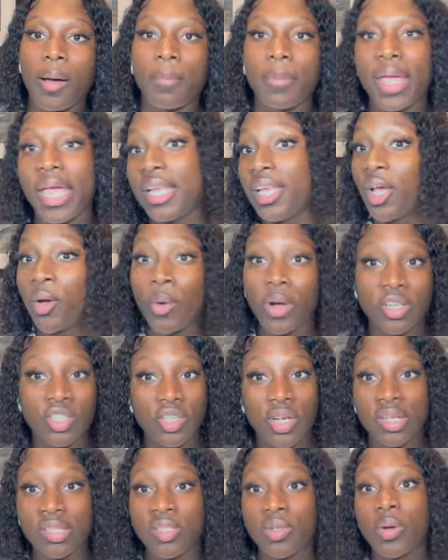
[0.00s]
Any
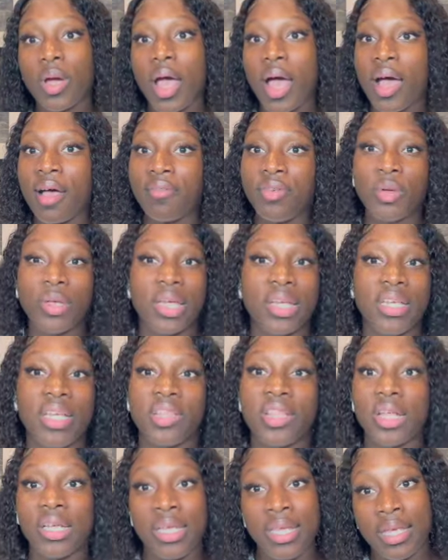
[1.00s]
questions you have, you can
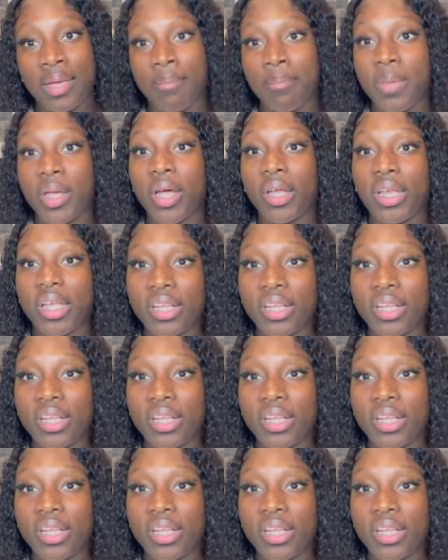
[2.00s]
either DM me on